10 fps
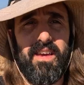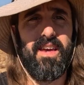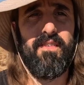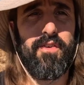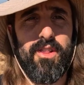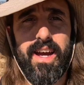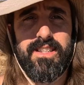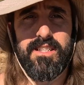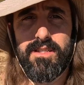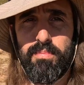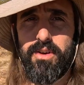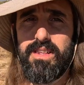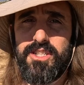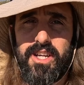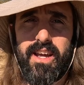If you'd like to support
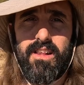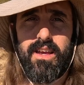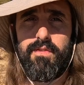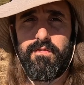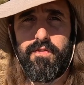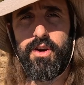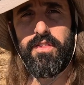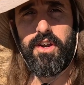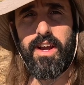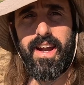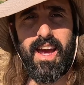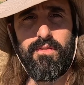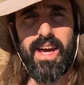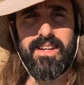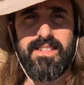the channel even further and have
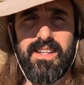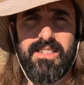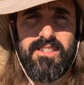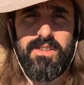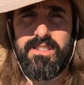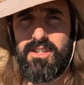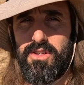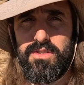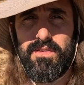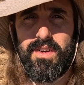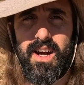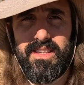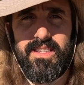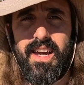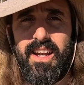access to exclusive
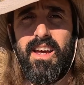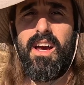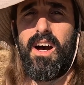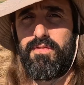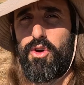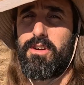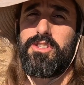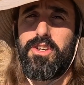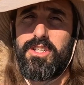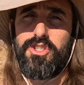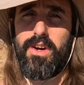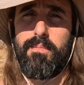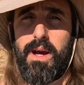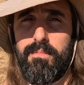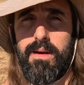content, of course you can join
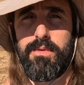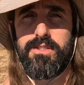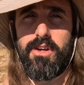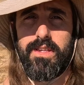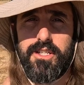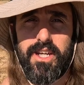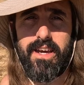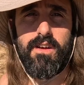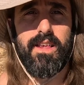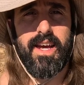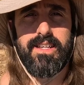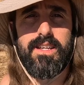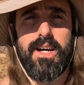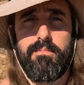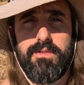my members only channel. It has a
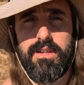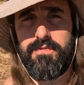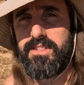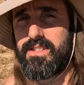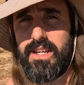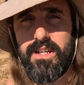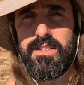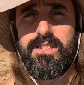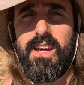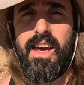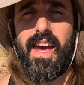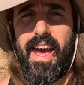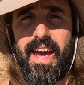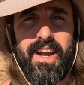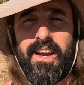couple different tiers,
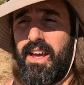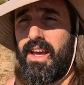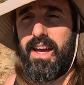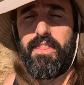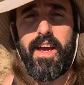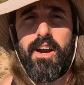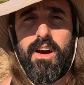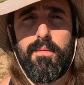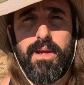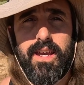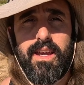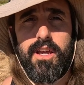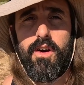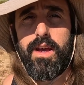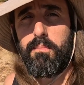and there I'll be
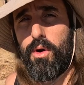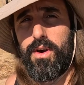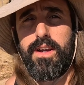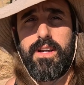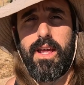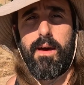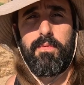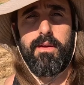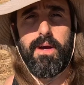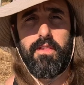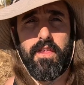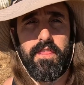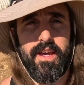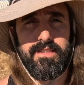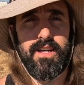going more in depth about the
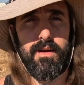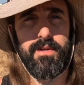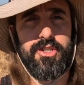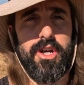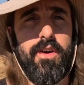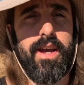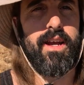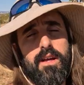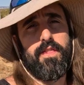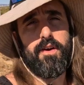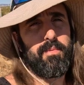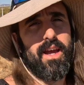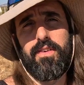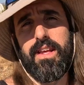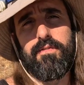things that I'll be showing. There'll be
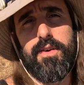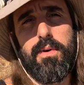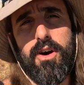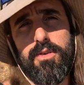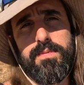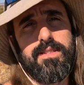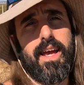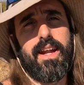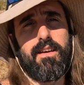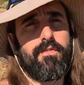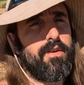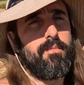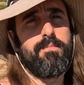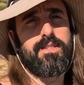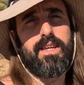everything from homesteading,
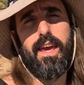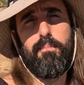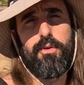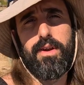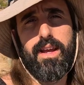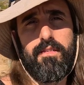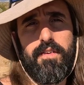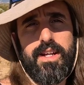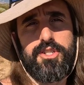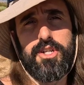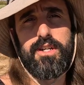from skateboarding adventure,